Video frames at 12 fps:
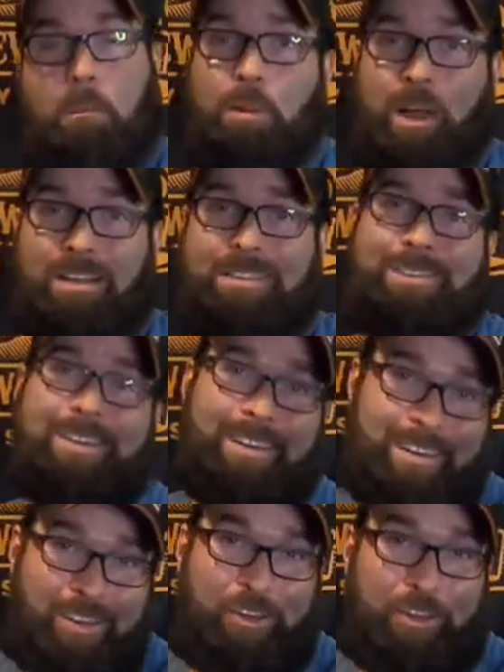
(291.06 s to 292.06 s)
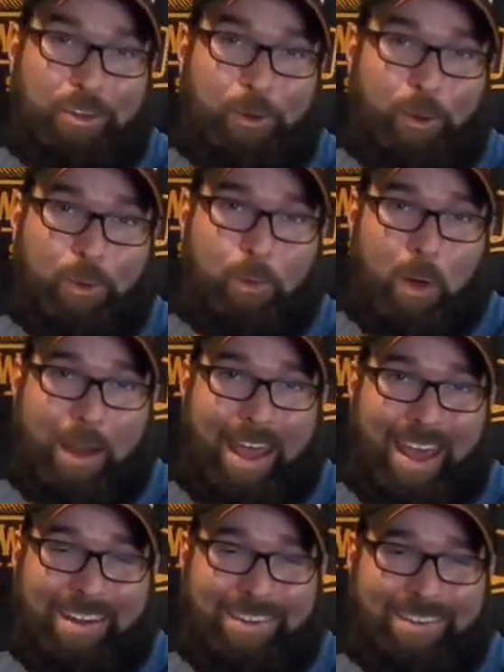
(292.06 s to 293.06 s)
Plus, you can do it with one
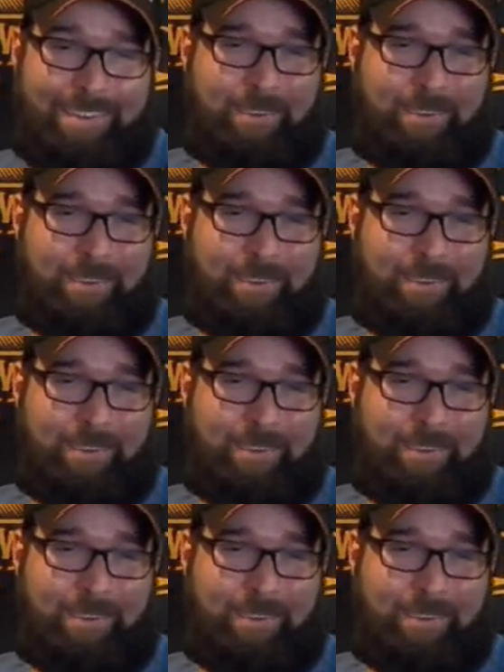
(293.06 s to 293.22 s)
hand.